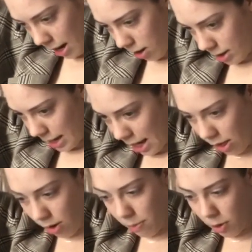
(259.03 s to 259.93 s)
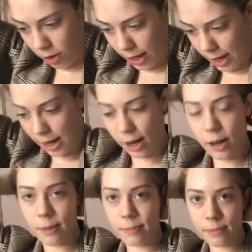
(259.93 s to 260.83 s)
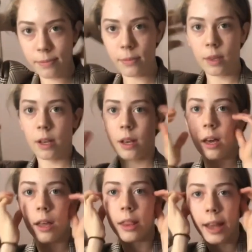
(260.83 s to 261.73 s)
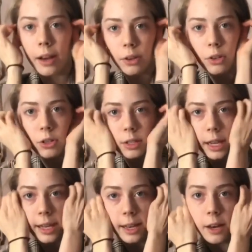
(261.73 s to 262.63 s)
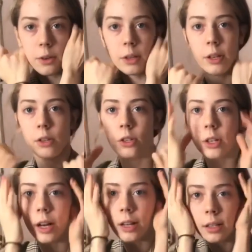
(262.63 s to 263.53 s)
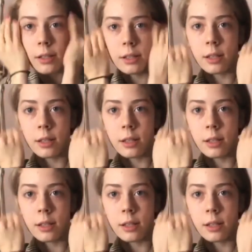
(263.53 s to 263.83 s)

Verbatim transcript: to gather up all that hair. And now you just take out little chunks,